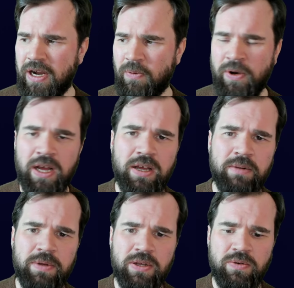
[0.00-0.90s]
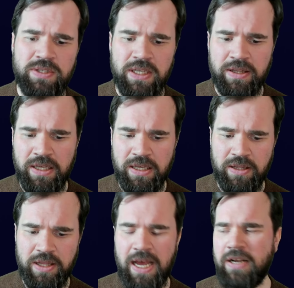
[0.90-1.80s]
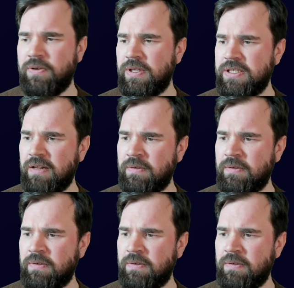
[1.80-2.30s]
We're not going to be using the actor itself.